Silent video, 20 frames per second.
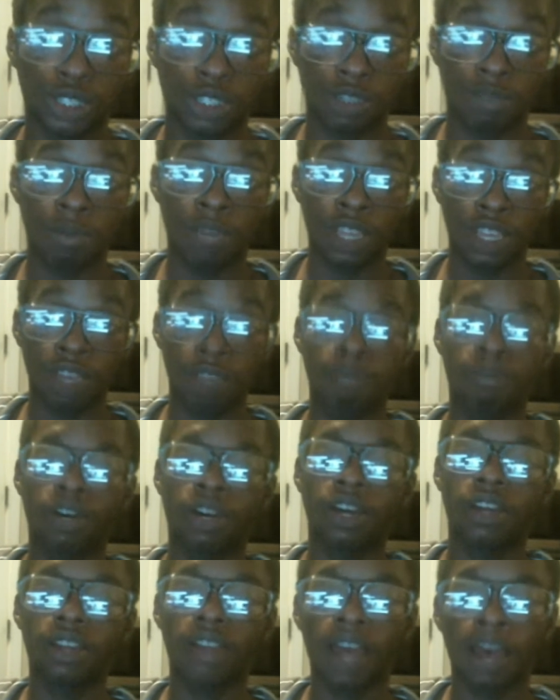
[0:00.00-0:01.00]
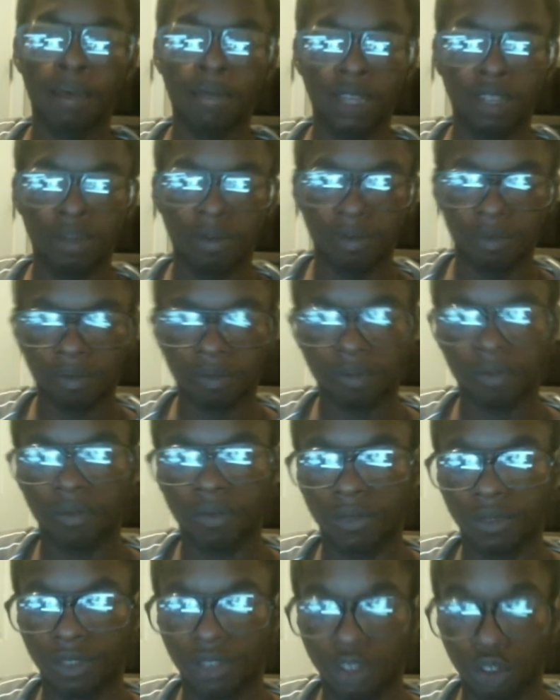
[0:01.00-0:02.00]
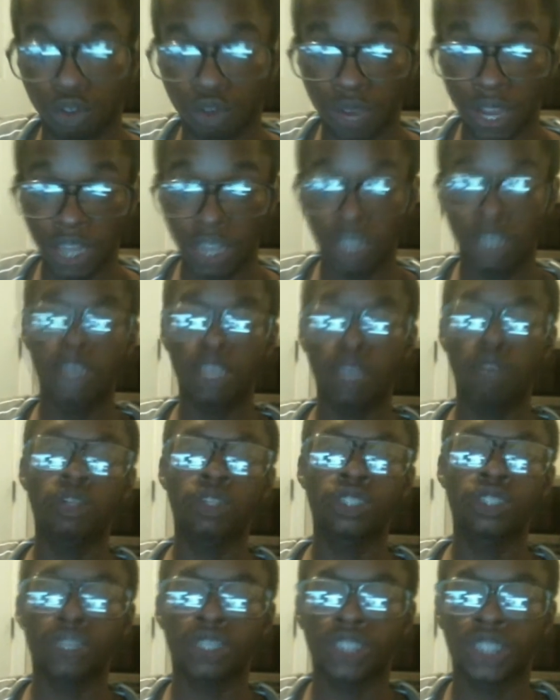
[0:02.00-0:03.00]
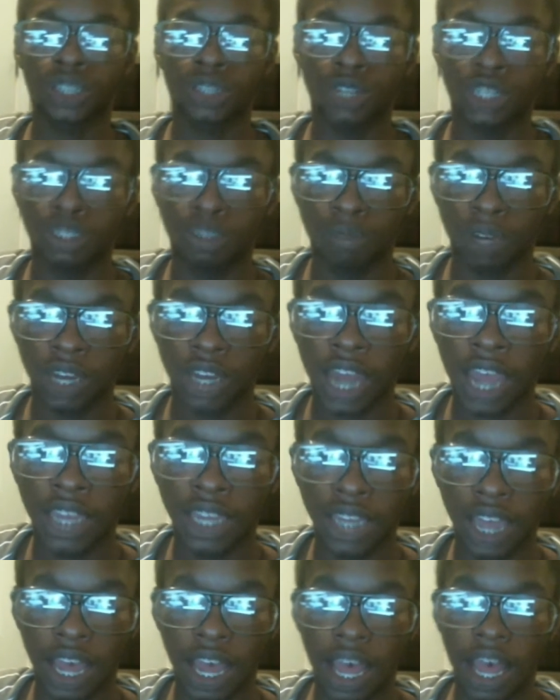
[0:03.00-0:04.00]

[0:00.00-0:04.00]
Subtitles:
me, but I mean, granted, it was a good series, but I